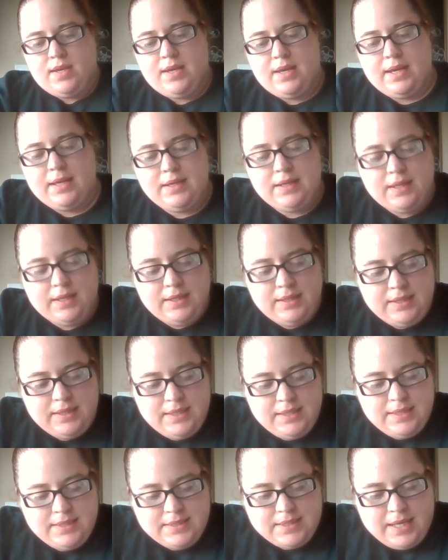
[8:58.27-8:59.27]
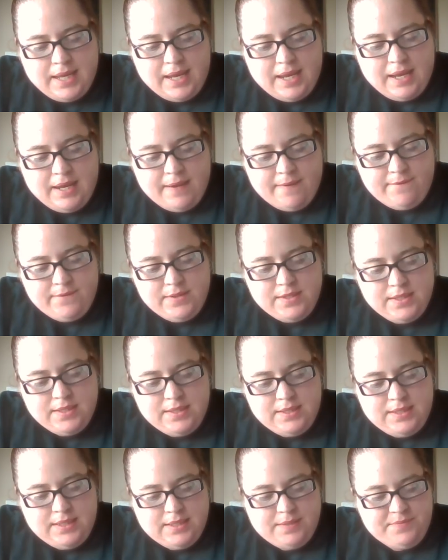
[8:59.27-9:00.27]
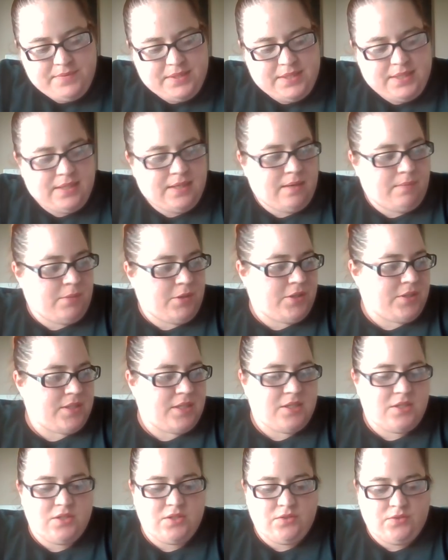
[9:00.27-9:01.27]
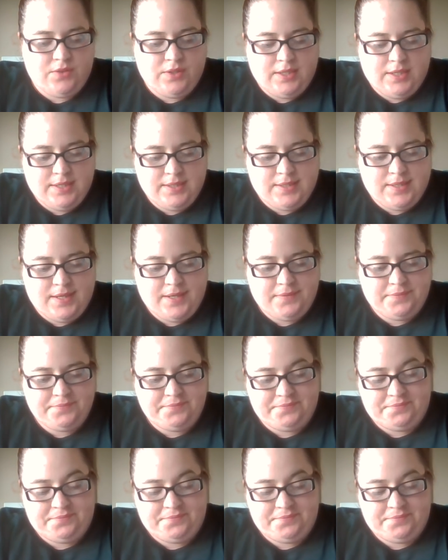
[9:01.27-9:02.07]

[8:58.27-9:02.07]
And none of these have the DMC numbers. I just realized that.